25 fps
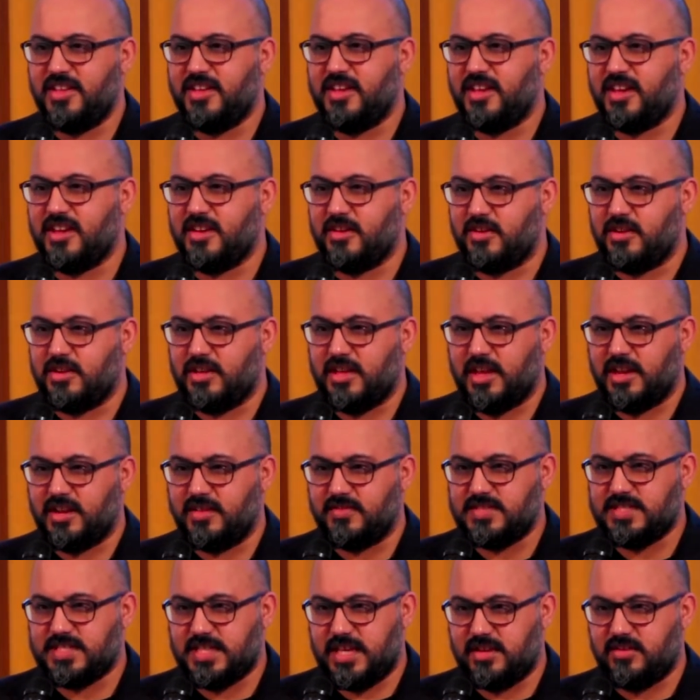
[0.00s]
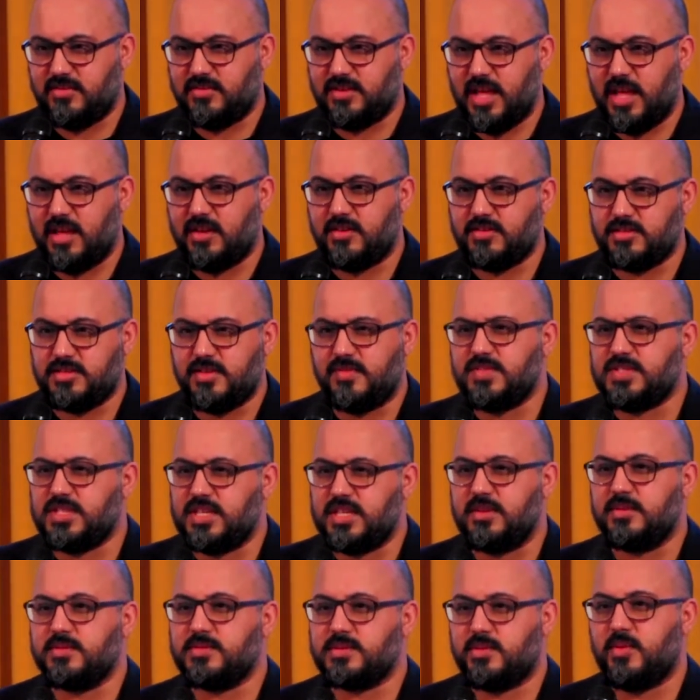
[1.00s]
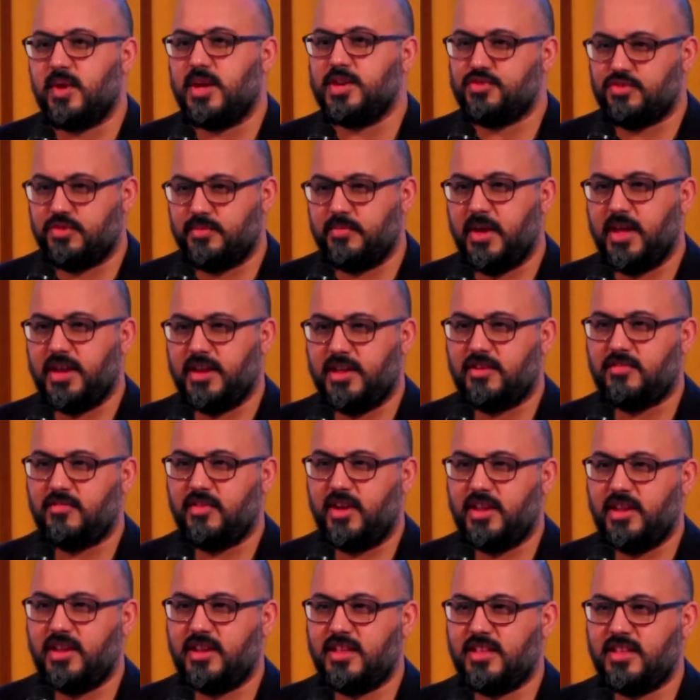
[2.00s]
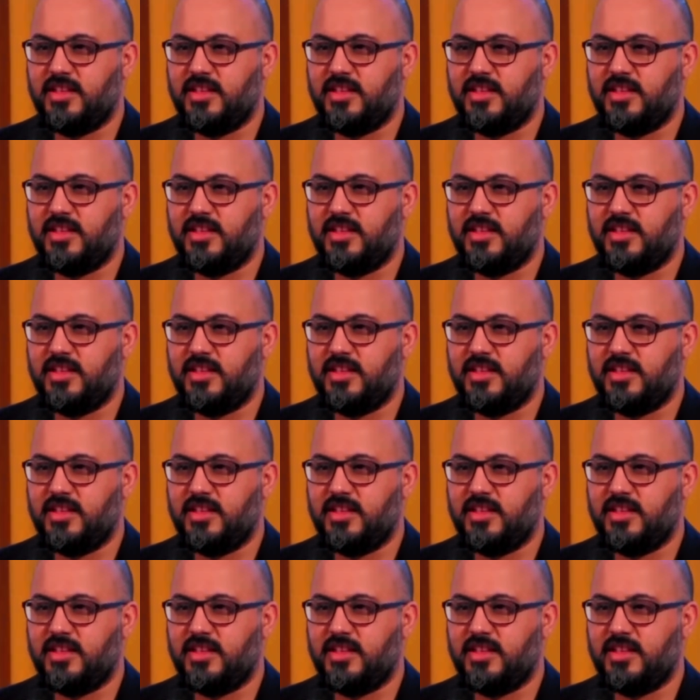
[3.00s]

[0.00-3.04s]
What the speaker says: I got her kind of settled down, because obviously it was quite traumatic, right?